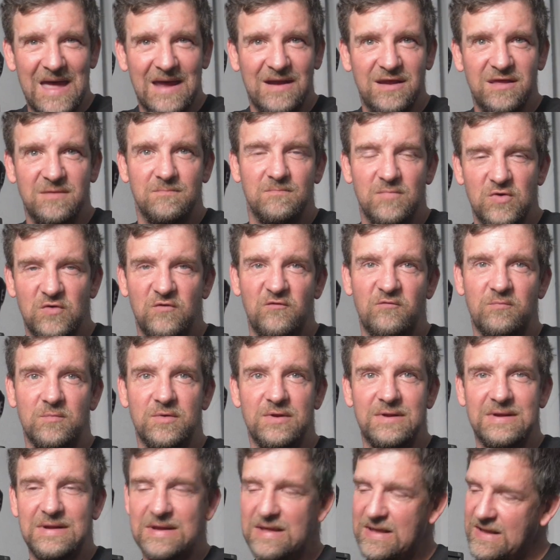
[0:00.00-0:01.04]
any
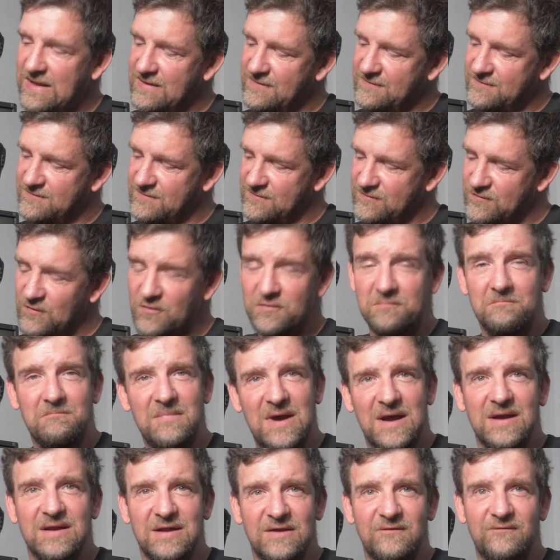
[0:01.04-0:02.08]
movement is sort of
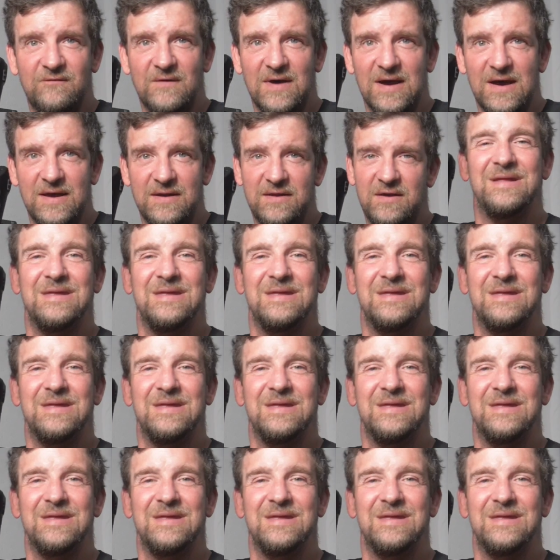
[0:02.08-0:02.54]
magnified.